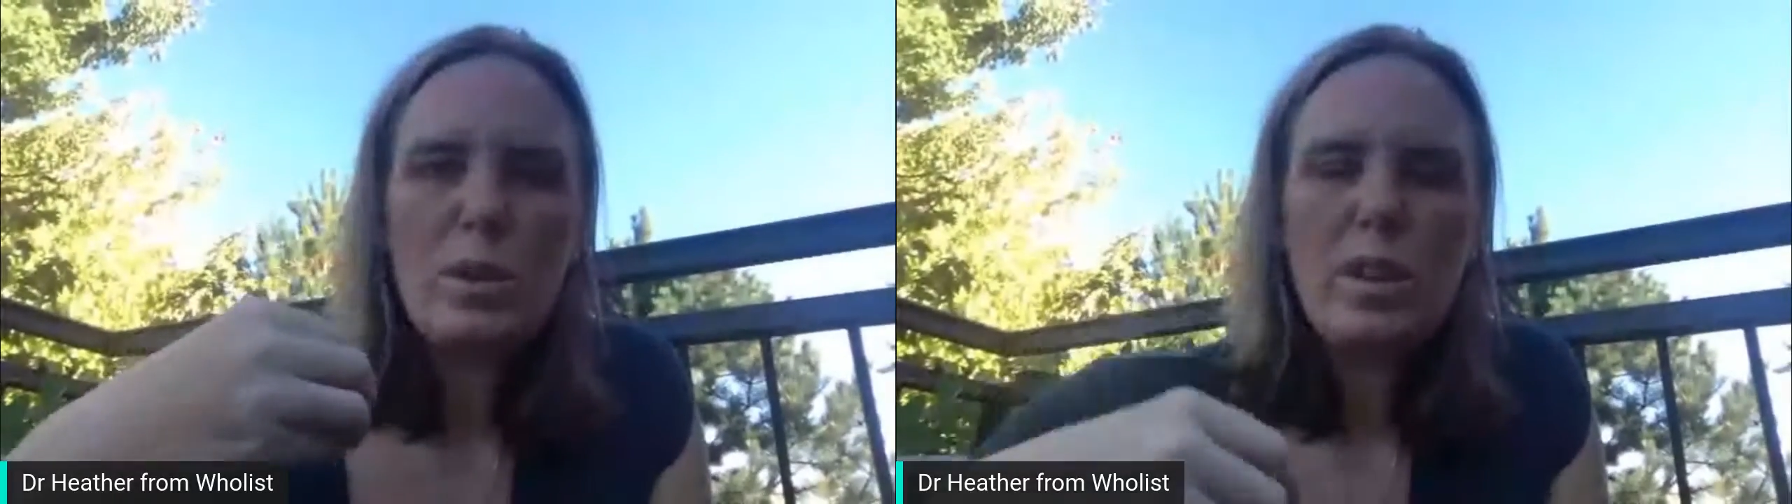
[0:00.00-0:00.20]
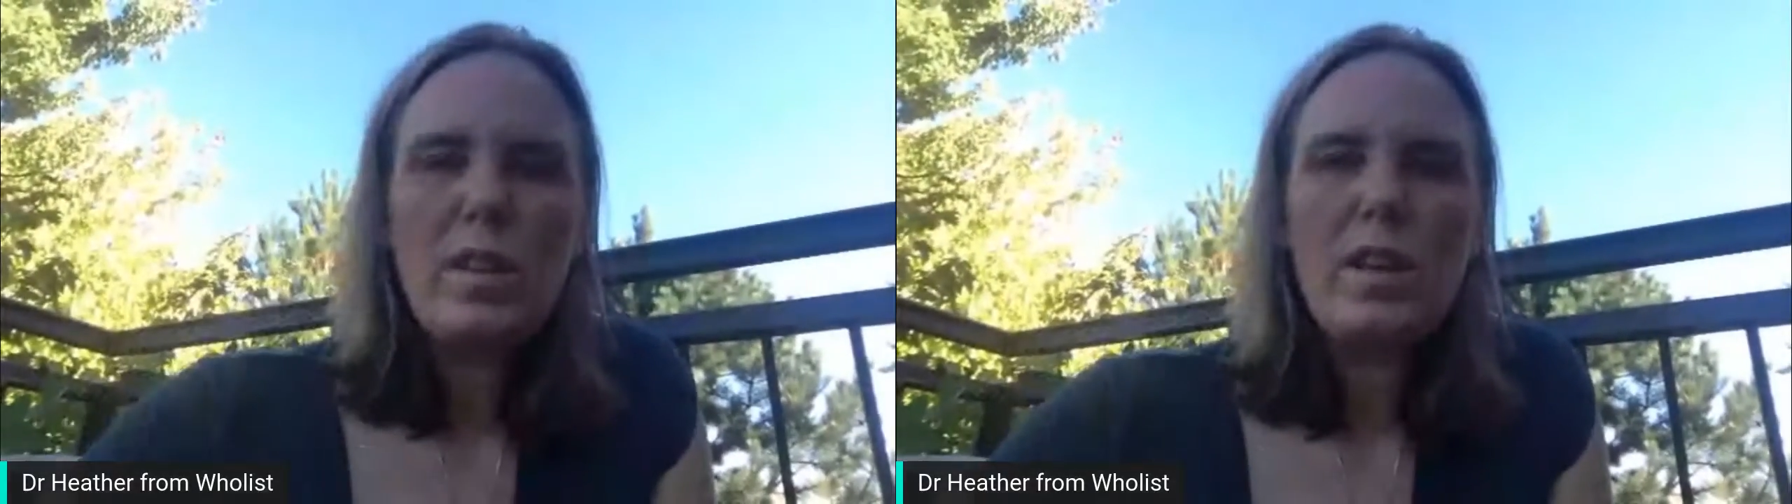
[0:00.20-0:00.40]

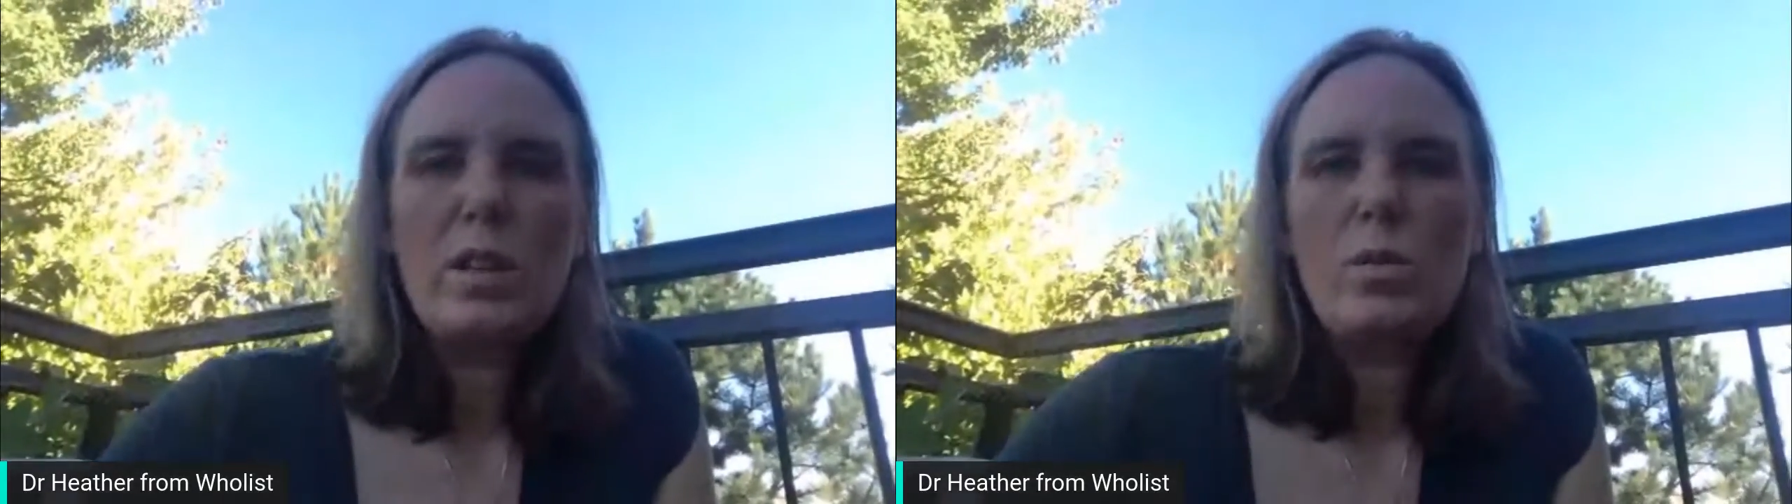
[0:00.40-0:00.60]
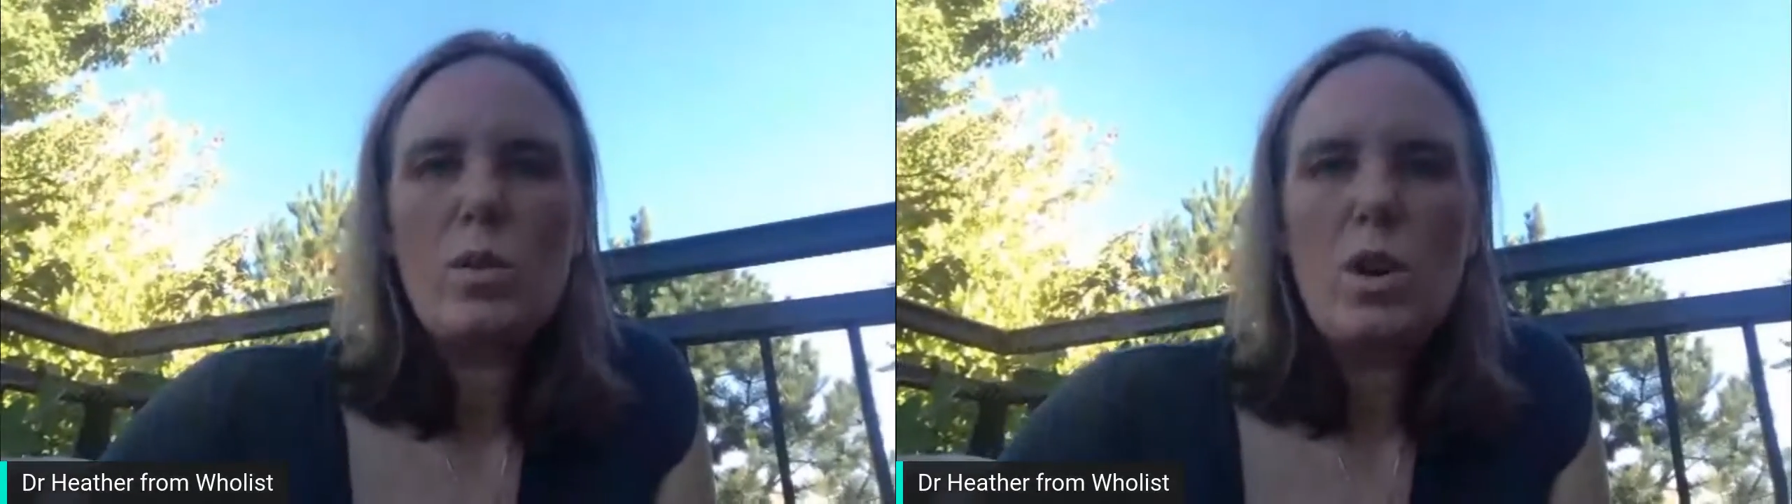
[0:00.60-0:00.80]
that you
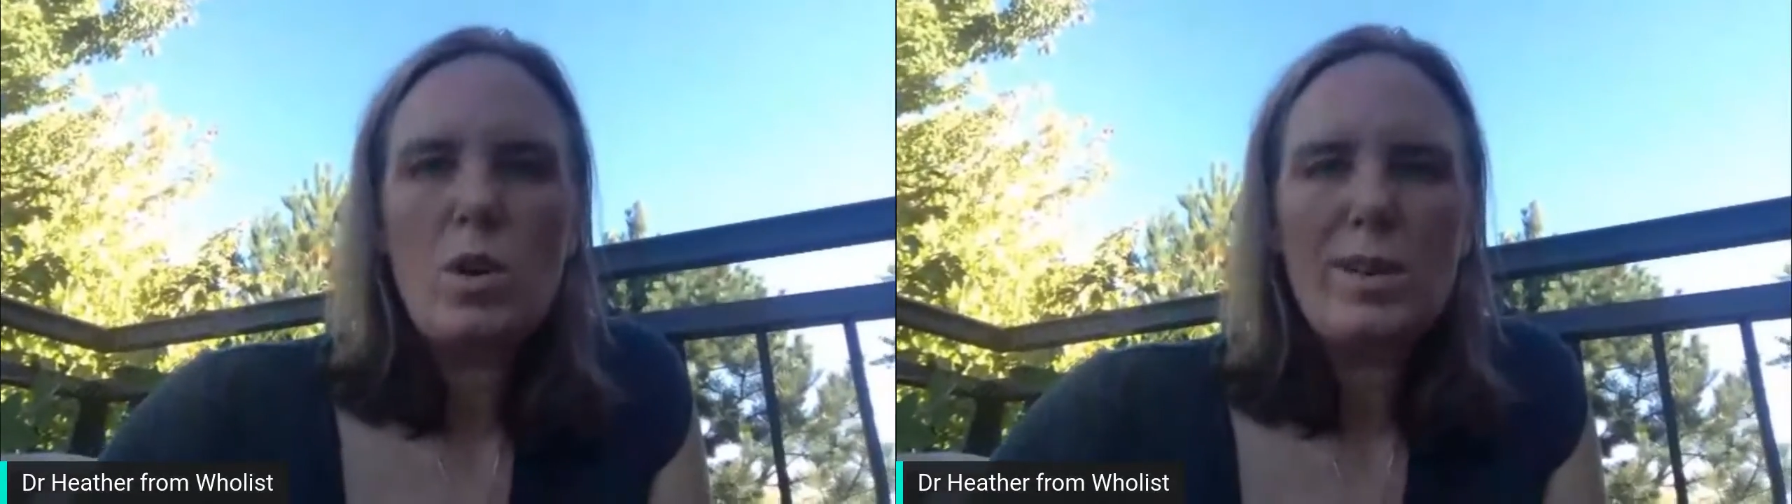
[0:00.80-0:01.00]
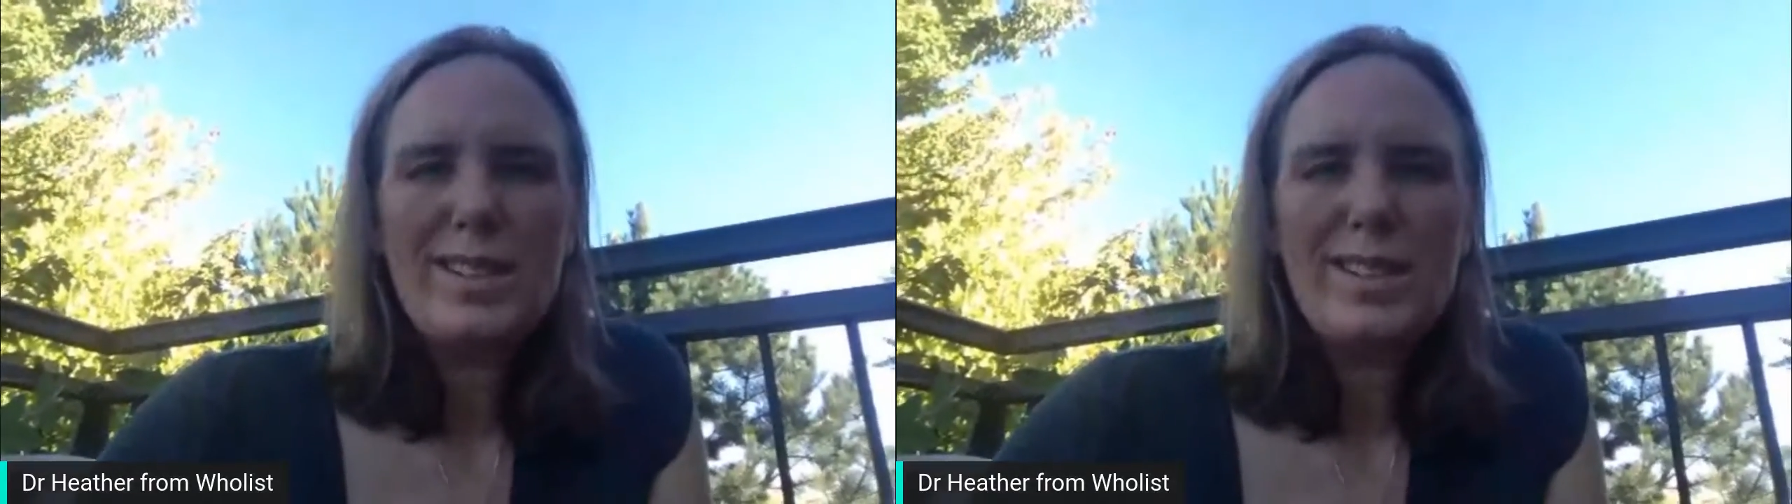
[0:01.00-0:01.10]
know is